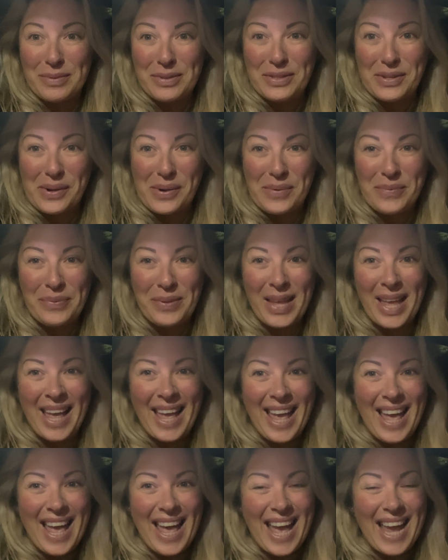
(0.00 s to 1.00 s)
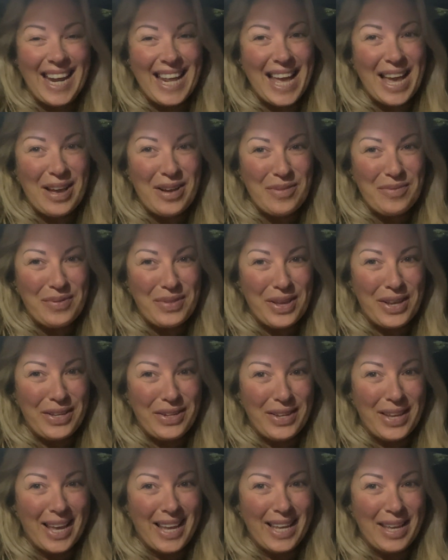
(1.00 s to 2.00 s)
So any help that
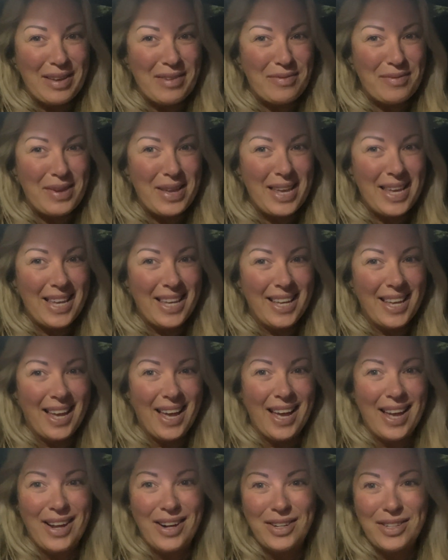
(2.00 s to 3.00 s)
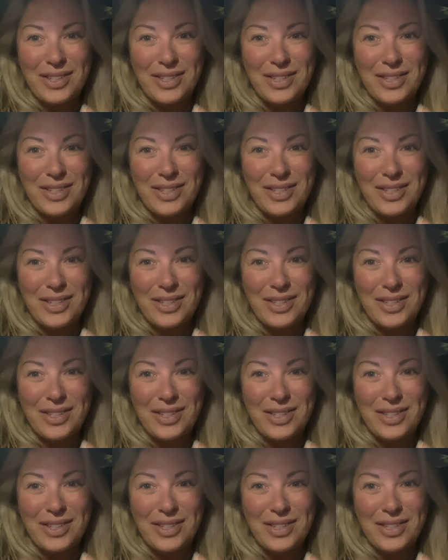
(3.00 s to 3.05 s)
you can give me uh,